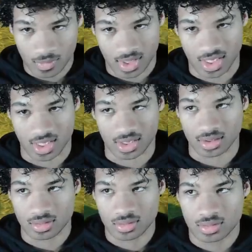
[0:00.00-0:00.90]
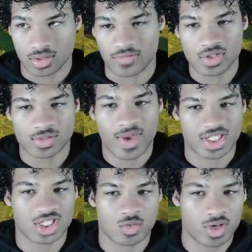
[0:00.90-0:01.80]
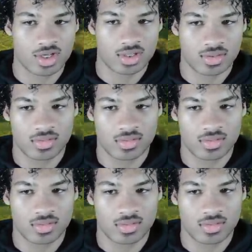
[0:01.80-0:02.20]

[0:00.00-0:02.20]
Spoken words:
And if you're just mashing square